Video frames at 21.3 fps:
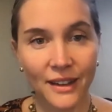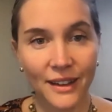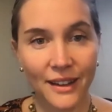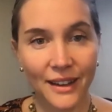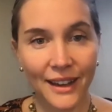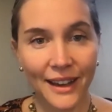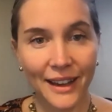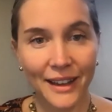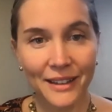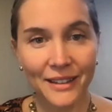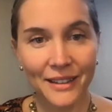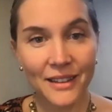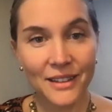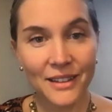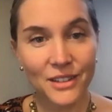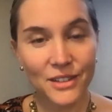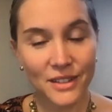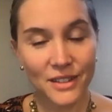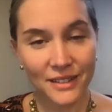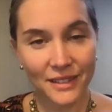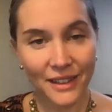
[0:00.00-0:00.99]
and
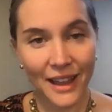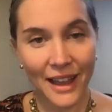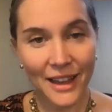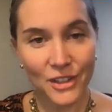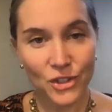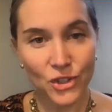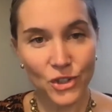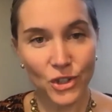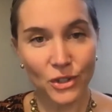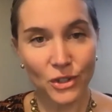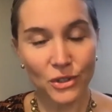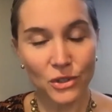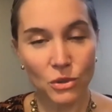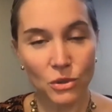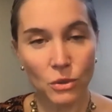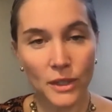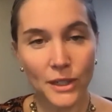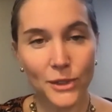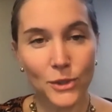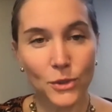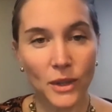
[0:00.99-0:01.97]
this last year in
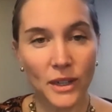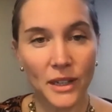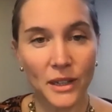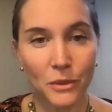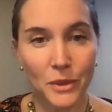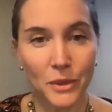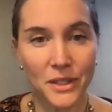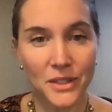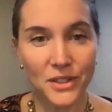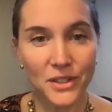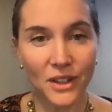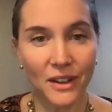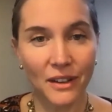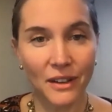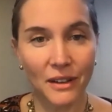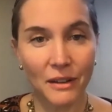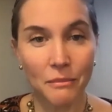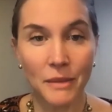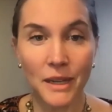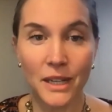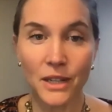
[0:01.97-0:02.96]
2020, we saw
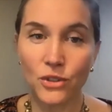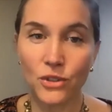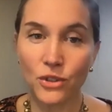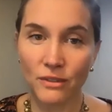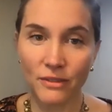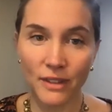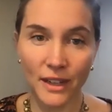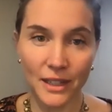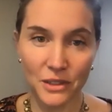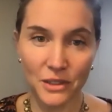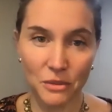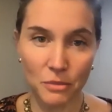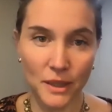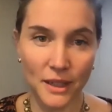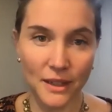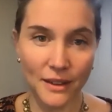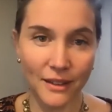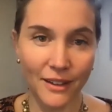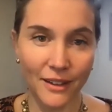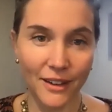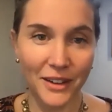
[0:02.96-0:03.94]
a major
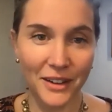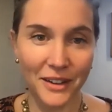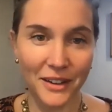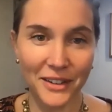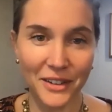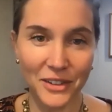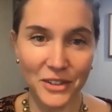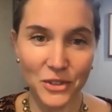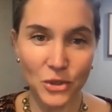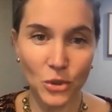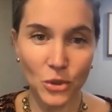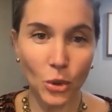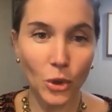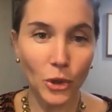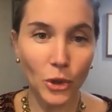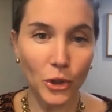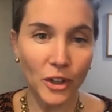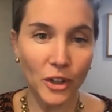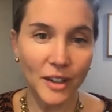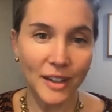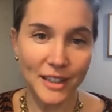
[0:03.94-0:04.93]
advancement on a
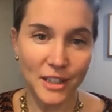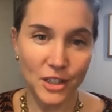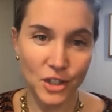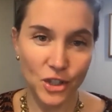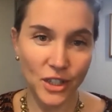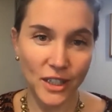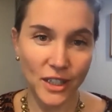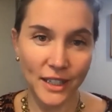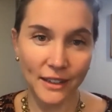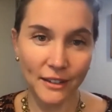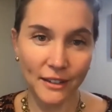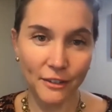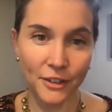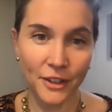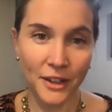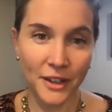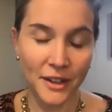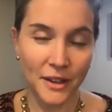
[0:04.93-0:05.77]
solar initiative